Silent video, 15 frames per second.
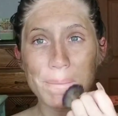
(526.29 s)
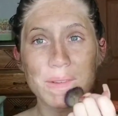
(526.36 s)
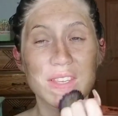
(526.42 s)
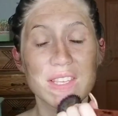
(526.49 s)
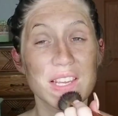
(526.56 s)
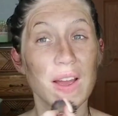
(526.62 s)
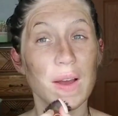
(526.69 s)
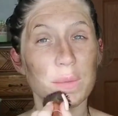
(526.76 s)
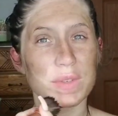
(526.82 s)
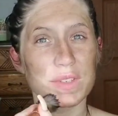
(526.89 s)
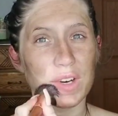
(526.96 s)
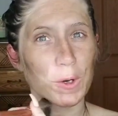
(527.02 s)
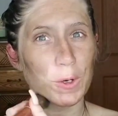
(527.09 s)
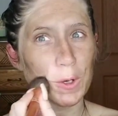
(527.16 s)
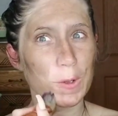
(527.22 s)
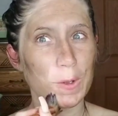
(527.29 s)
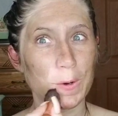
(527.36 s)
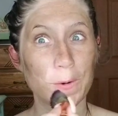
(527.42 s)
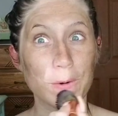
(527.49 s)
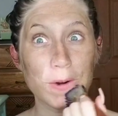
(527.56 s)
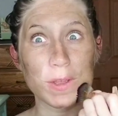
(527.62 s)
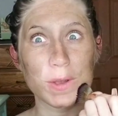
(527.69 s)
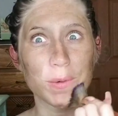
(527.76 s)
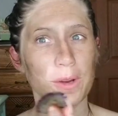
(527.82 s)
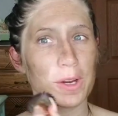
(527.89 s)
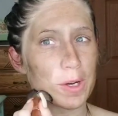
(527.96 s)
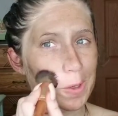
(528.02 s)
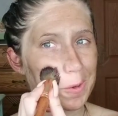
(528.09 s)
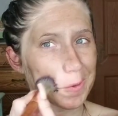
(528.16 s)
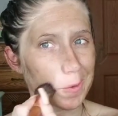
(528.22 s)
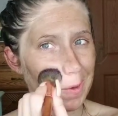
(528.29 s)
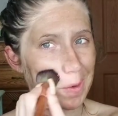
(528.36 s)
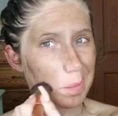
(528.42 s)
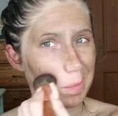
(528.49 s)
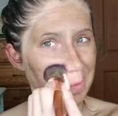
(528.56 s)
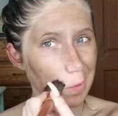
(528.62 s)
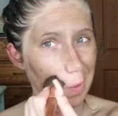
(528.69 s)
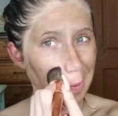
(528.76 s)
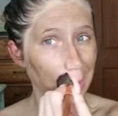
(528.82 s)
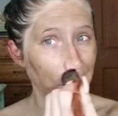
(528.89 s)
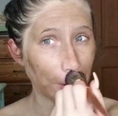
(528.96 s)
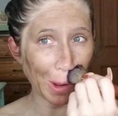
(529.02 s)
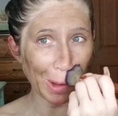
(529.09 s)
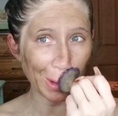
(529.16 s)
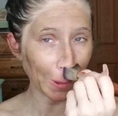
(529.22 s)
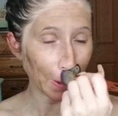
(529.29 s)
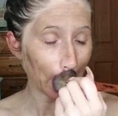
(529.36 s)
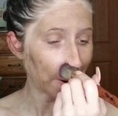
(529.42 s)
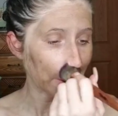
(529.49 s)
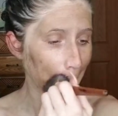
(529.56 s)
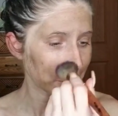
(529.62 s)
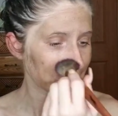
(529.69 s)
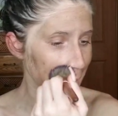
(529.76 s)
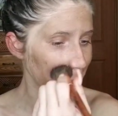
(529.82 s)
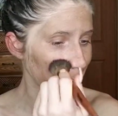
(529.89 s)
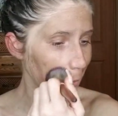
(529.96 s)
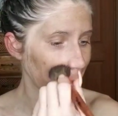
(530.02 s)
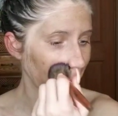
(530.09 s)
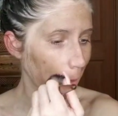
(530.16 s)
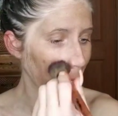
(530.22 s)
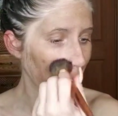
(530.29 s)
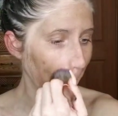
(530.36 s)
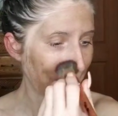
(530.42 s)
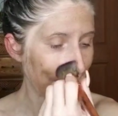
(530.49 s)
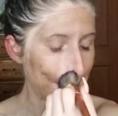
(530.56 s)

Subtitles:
See how I'm starting to look really weird because the color guard is so dark.